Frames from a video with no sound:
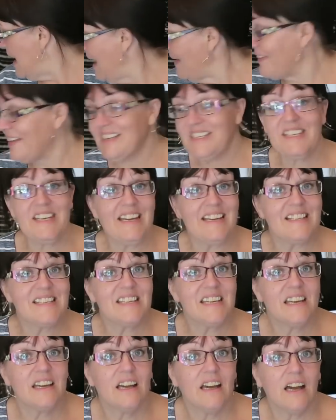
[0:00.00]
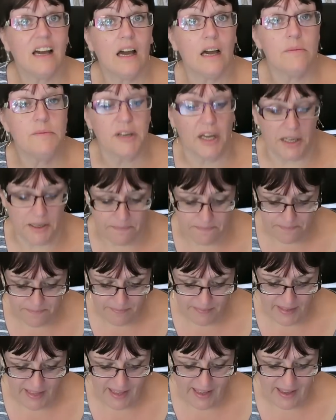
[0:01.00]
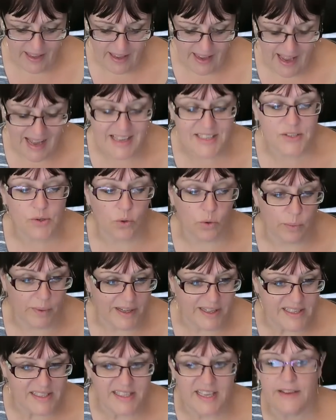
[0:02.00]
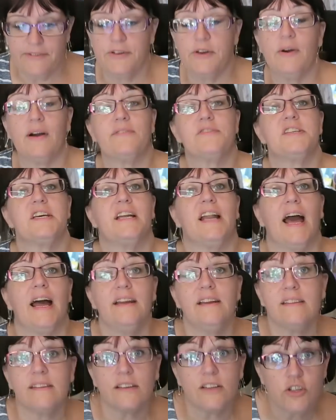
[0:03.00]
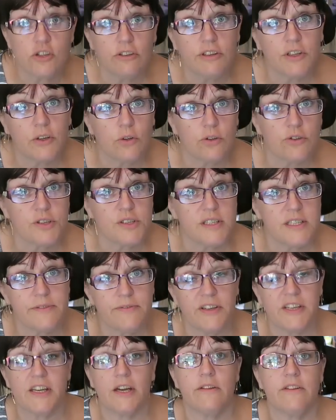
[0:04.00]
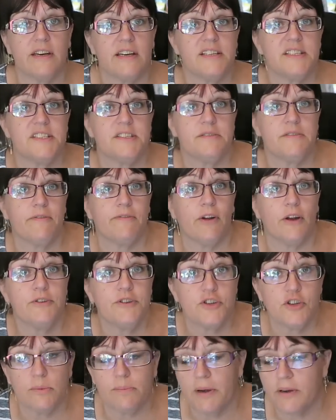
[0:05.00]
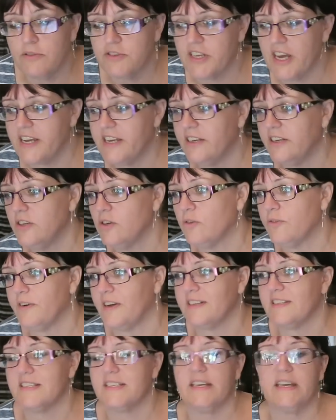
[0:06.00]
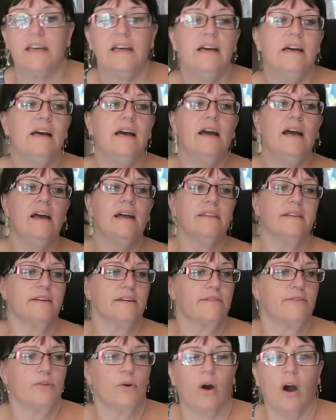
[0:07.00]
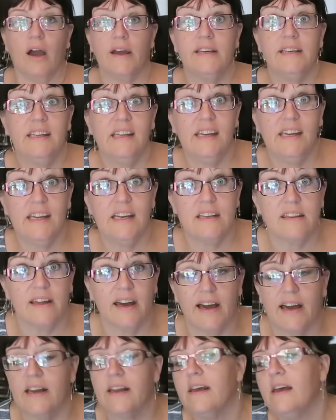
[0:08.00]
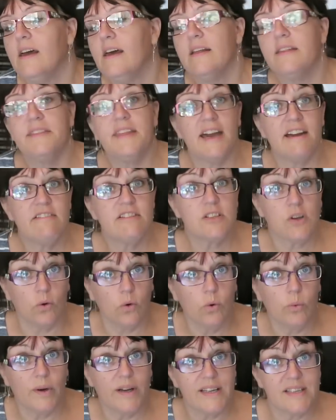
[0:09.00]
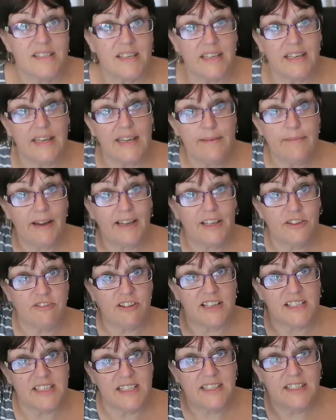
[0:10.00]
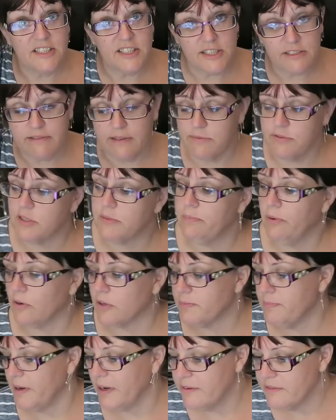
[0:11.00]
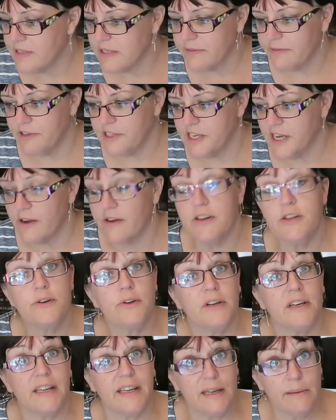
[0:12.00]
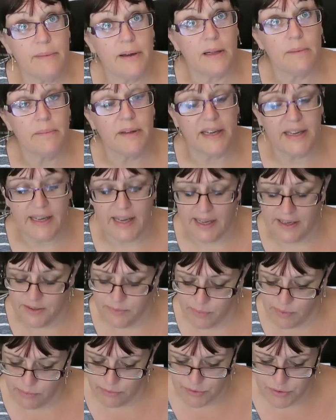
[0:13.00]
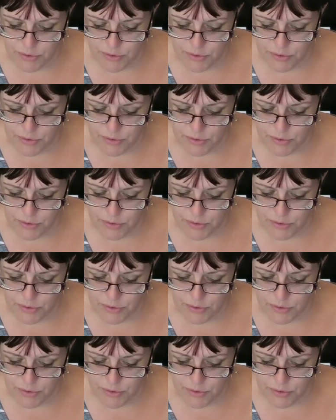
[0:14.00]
And that's it. I'm done. As always, if you have seen anything during the course of this video that has floated your boat, taken your fancy, that you thought, I need that, there is always an email address in the descriptions box below this video and you can email me and we will